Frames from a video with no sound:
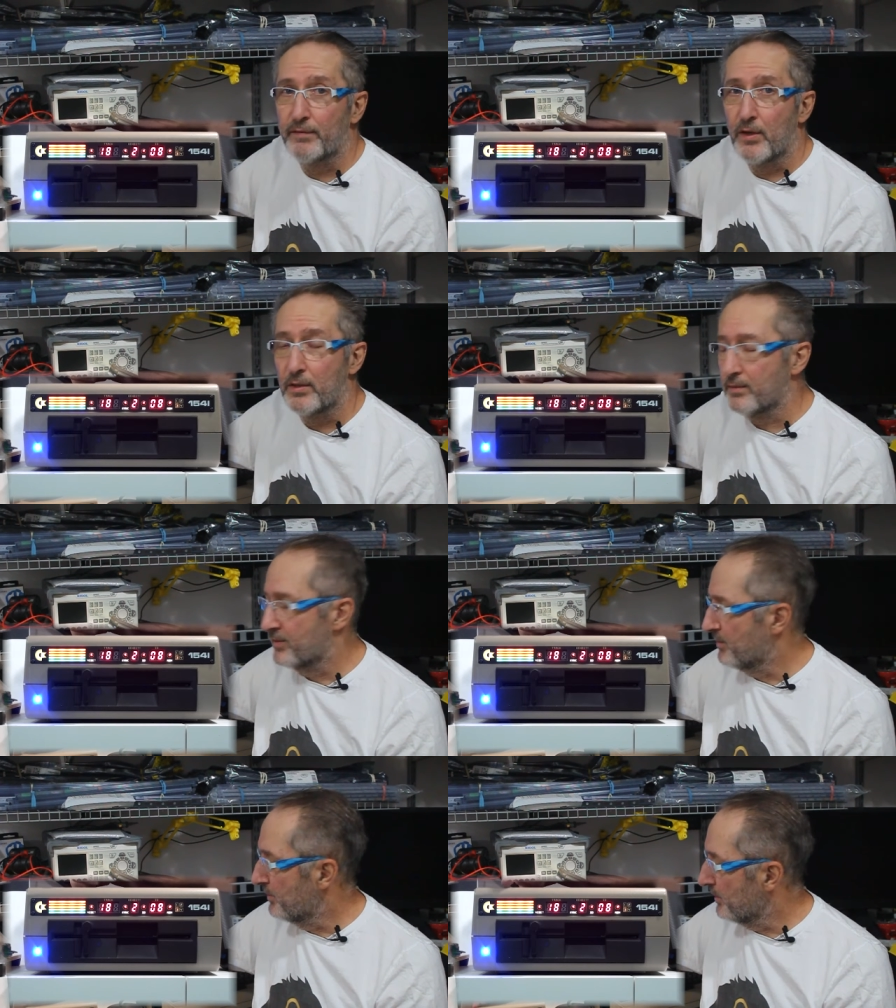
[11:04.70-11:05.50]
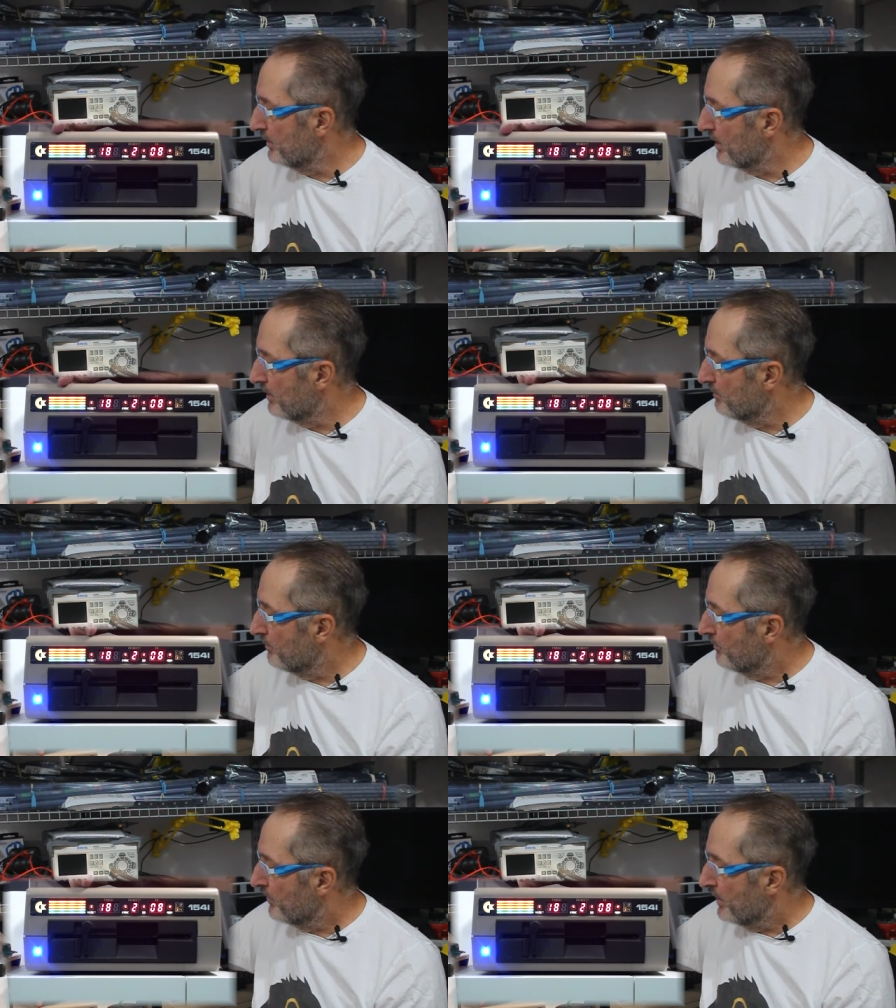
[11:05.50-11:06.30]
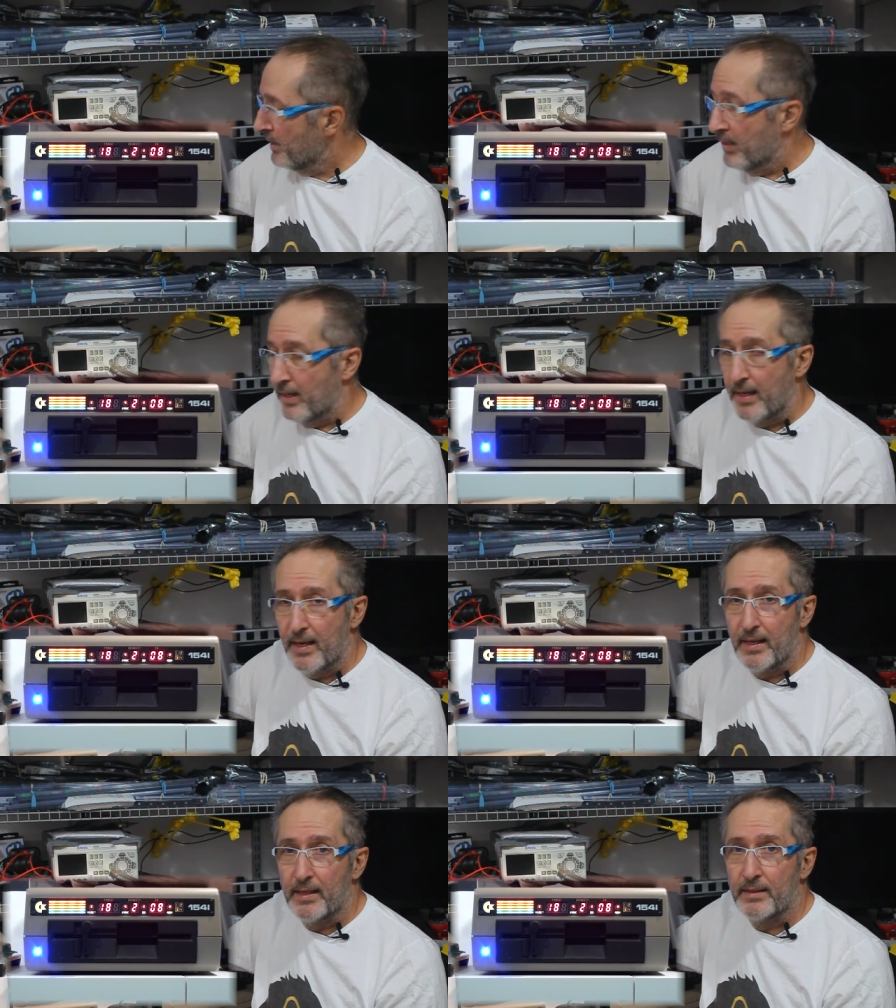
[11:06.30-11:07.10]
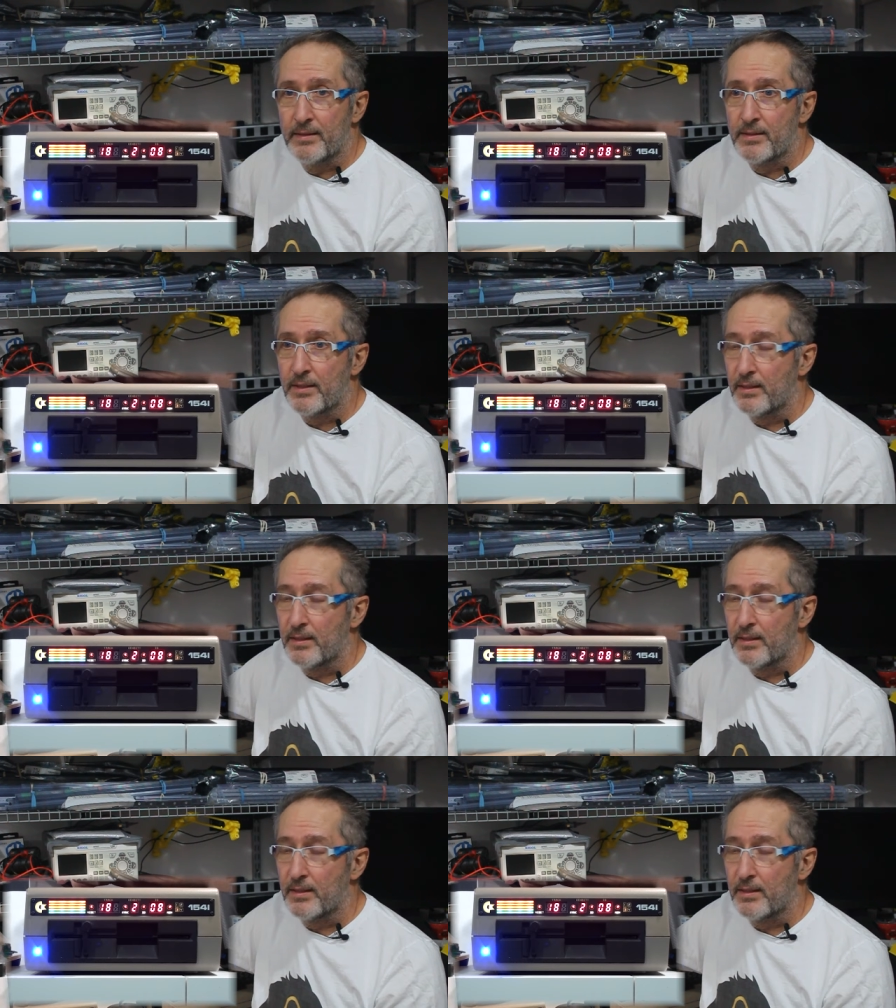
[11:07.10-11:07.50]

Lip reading: long, something like that. And